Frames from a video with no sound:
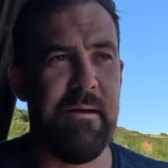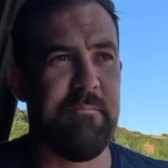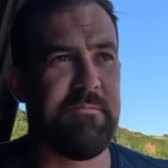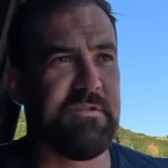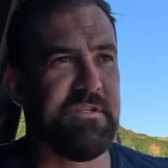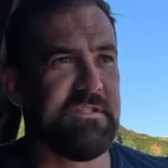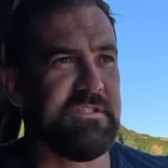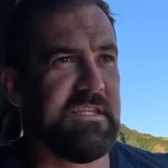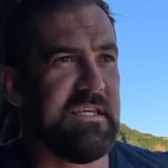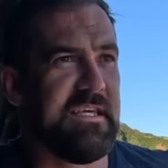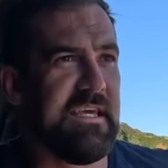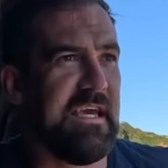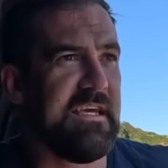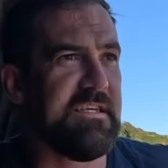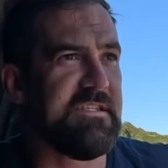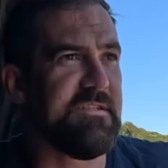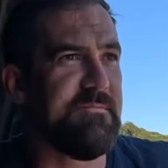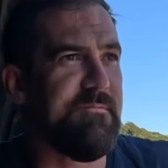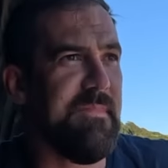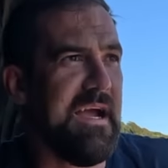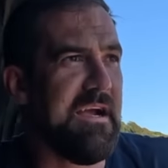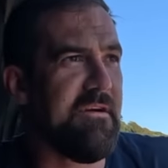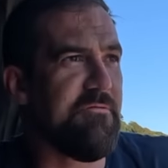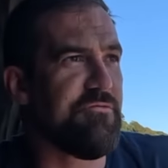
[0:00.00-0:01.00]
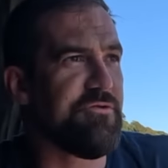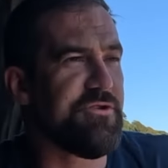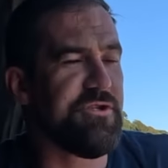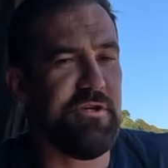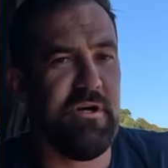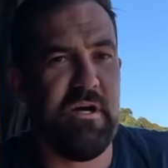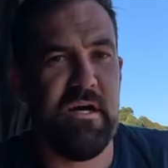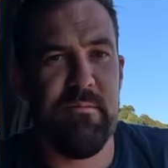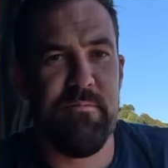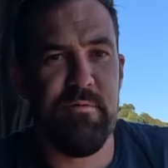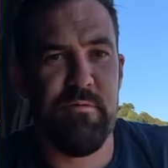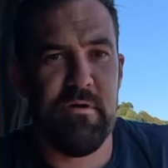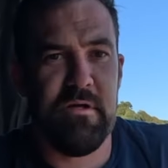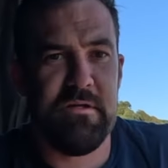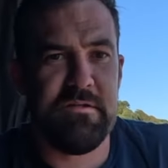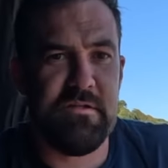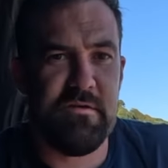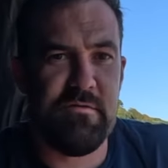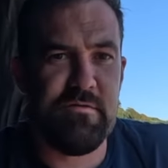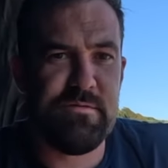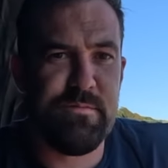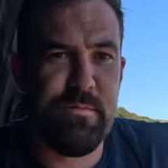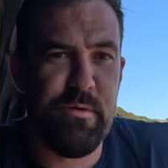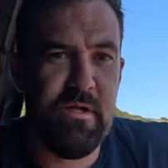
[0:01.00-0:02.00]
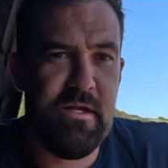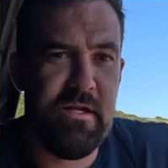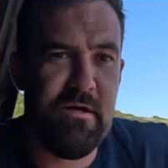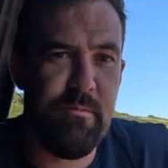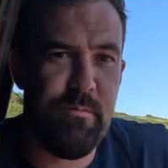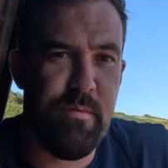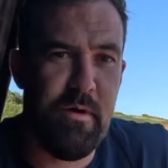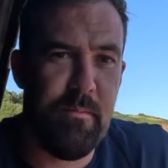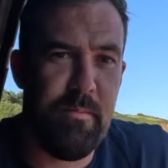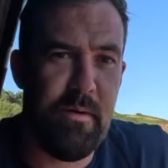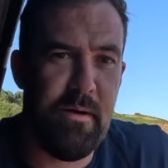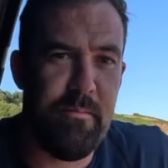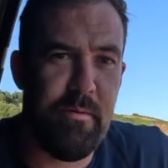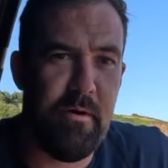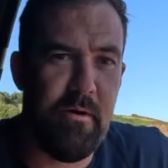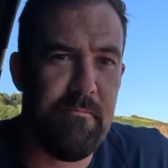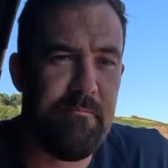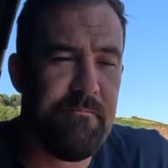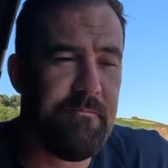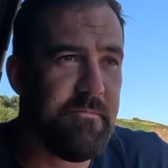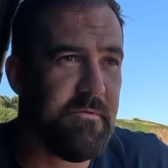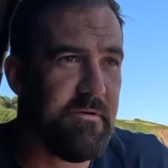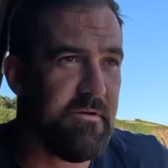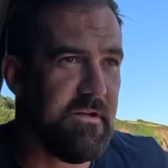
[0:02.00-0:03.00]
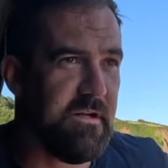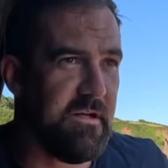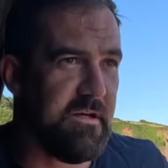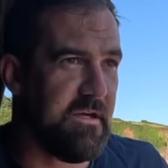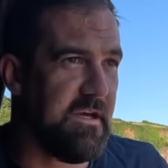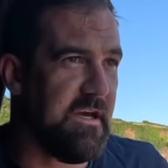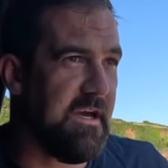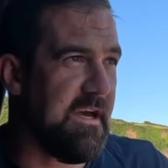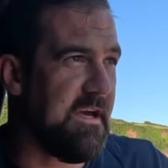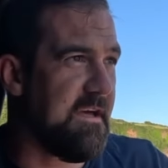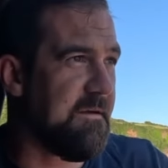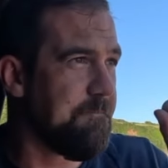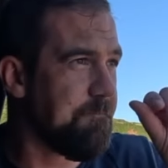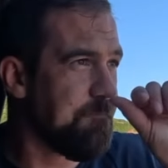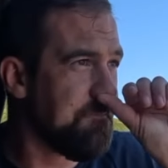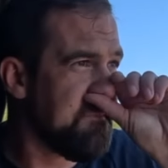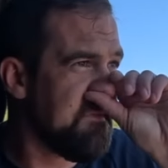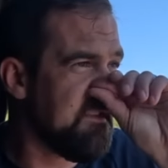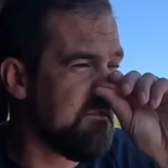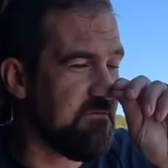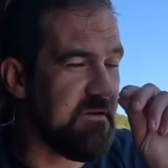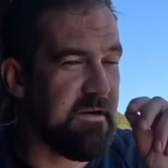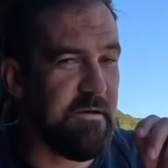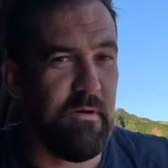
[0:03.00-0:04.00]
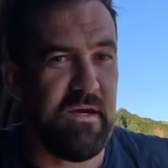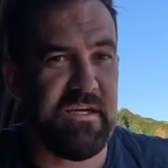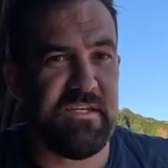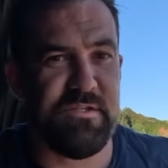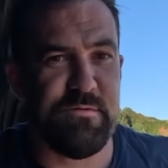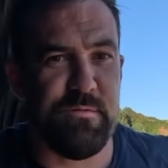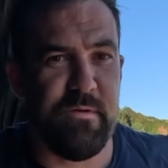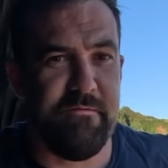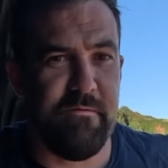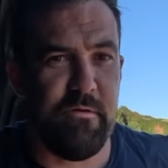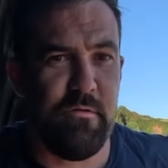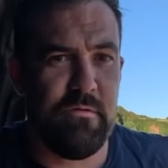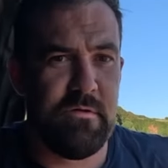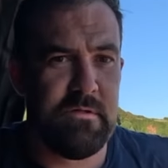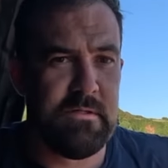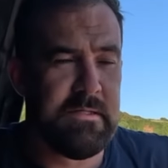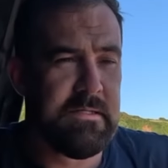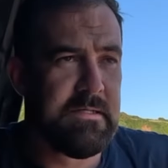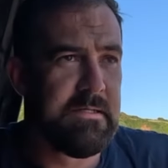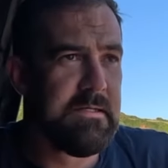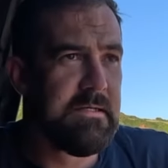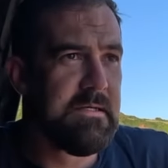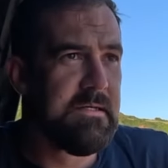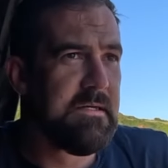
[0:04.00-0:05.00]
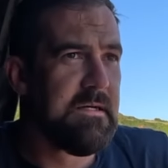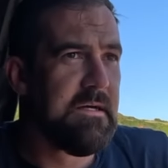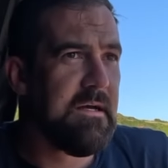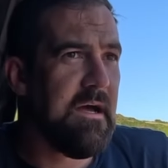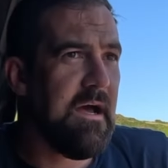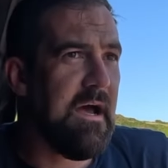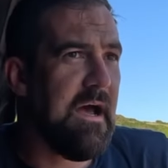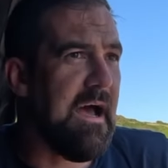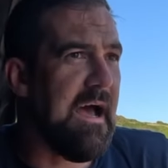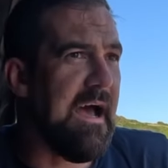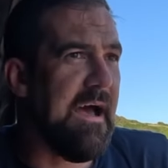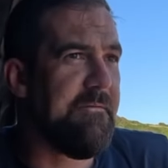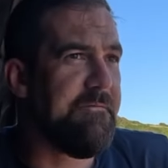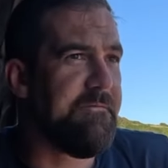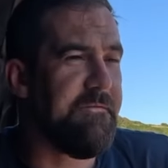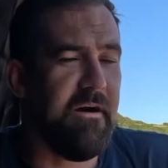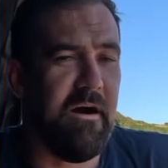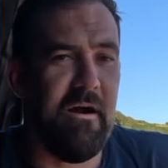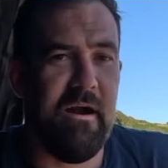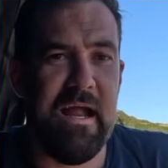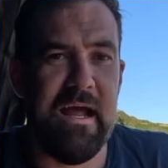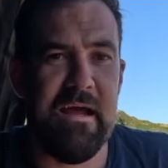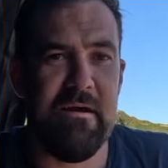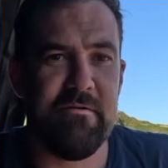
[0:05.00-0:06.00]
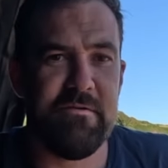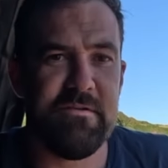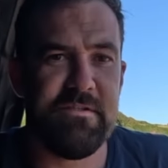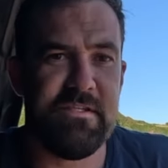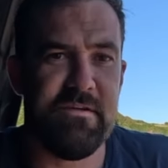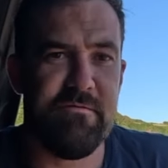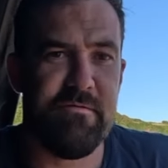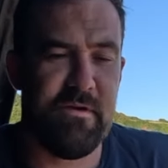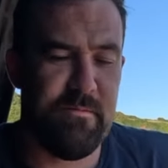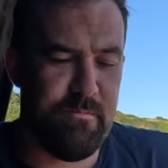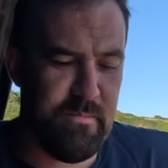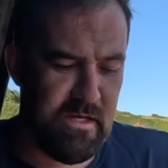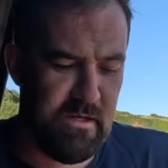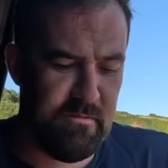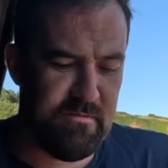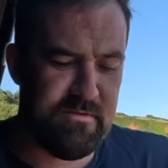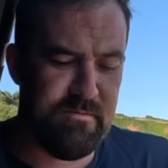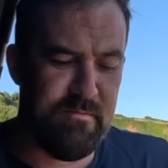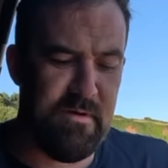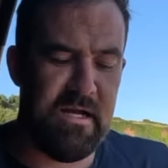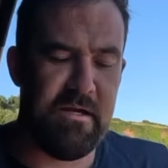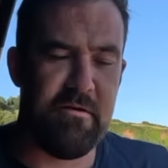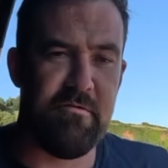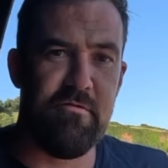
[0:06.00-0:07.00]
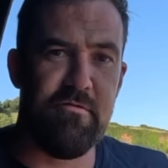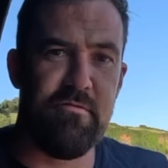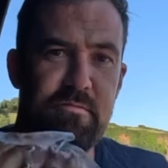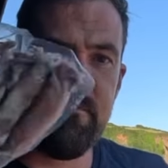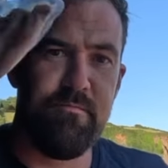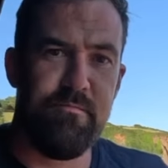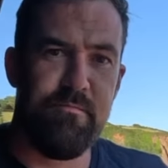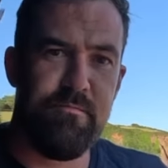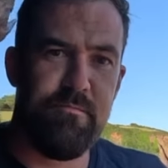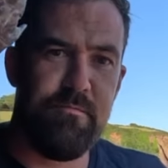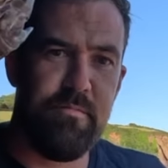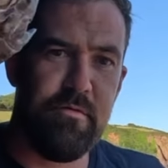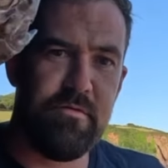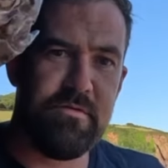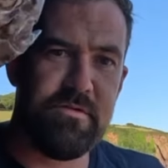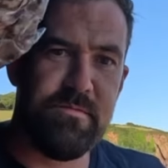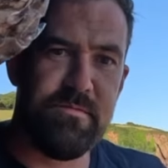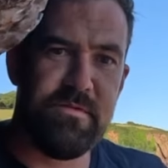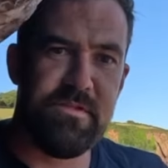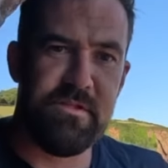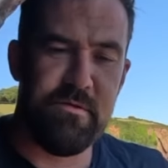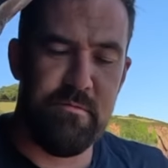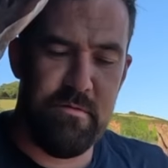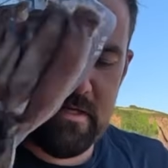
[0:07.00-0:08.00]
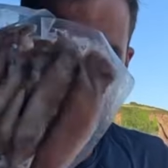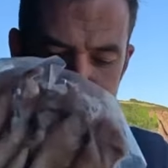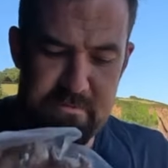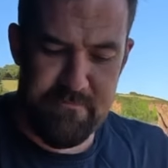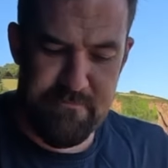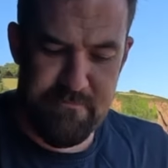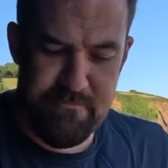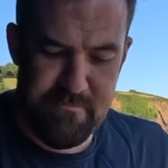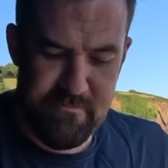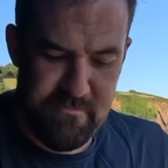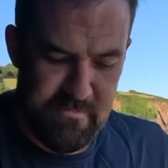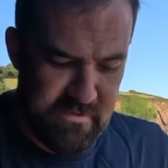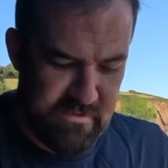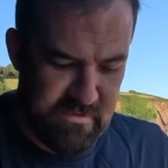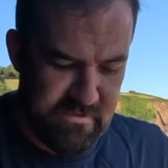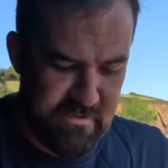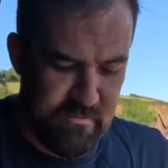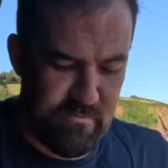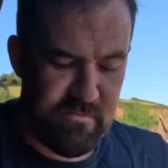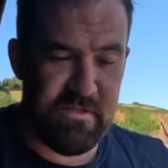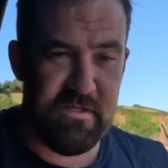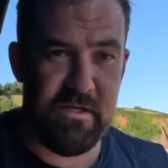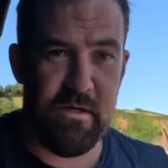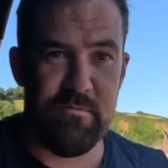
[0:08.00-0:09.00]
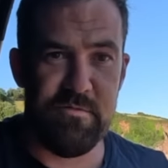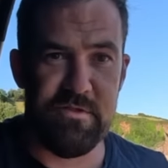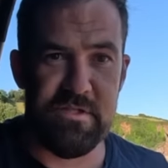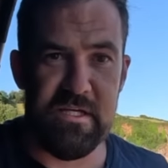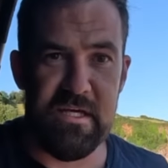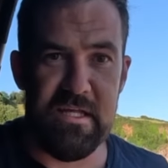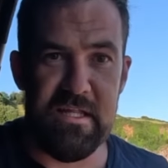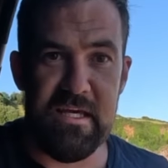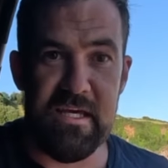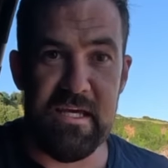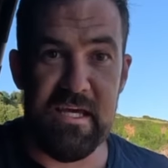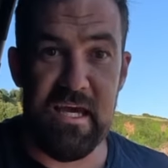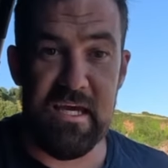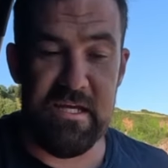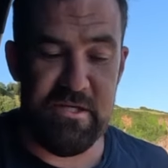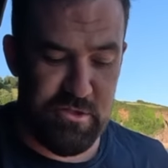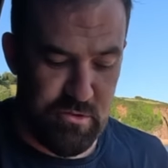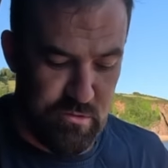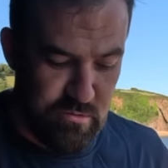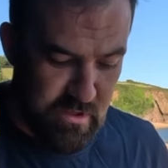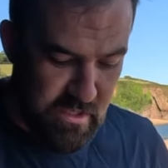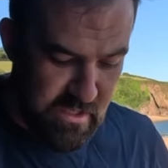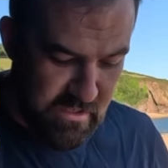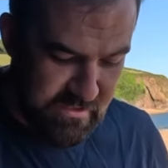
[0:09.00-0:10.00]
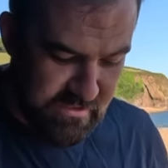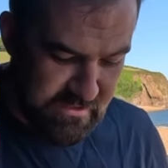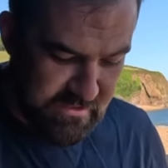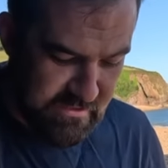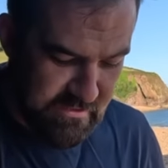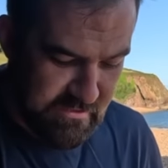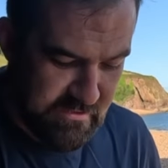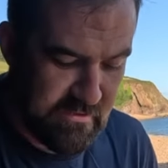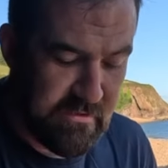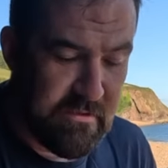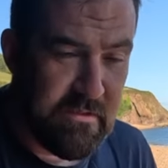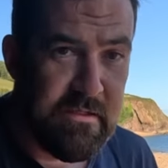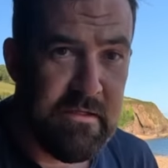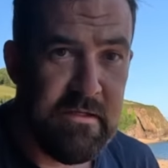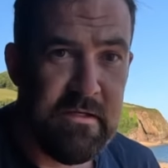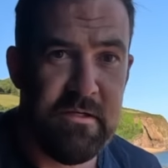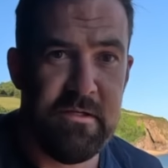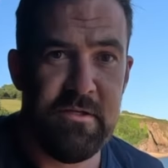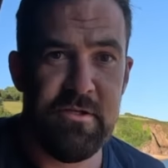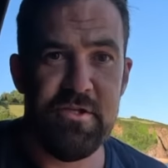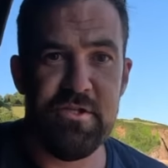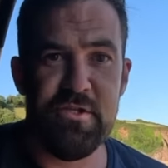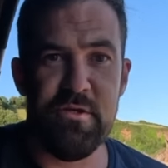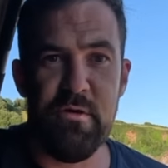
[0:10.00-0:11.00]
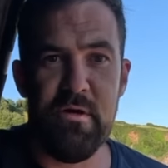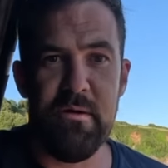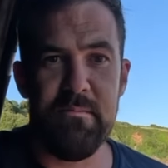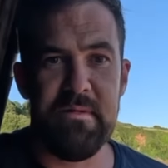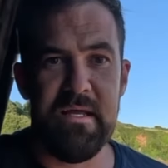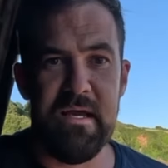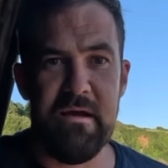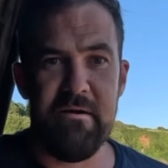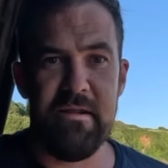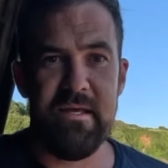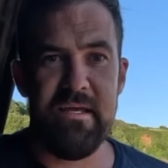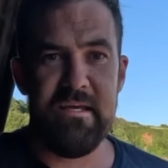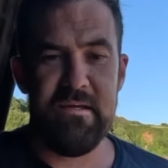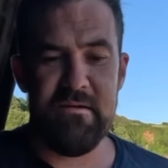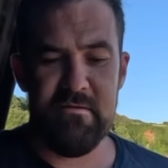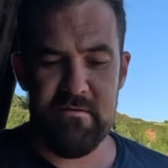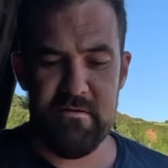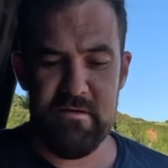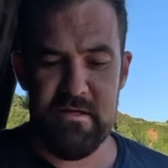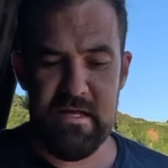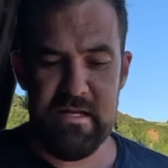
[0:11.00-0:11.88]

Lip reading: just in case the mackerel show up. All I'll do is put a little pop-up on like a three-way swivel, fire out and see if we can pick up some mackerel. Bought some squid. Sometimes you get the occasional huss show up down here at